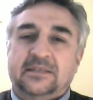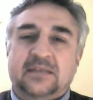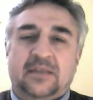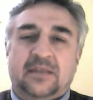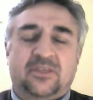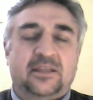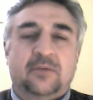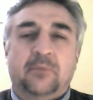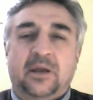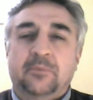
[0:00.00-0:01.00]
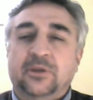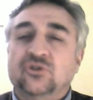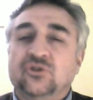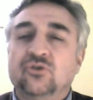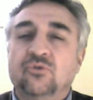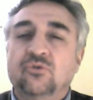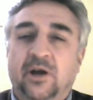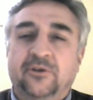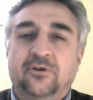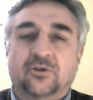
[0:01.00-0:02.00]
I think there might have been
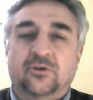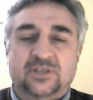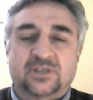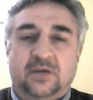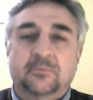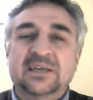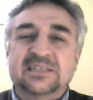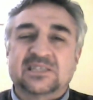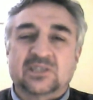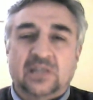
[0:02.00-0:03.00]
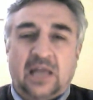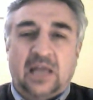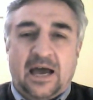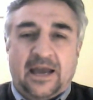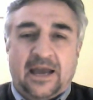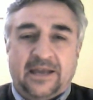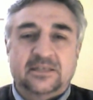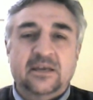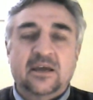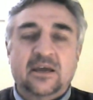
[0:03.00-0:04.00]
200 or some slides
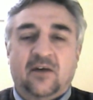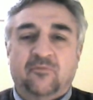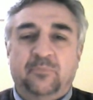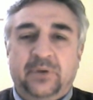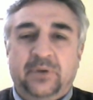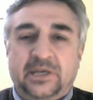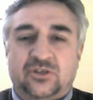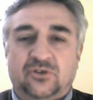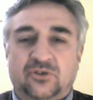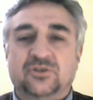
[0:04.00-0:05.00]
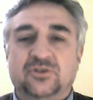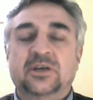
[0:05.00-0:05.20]
of pictures,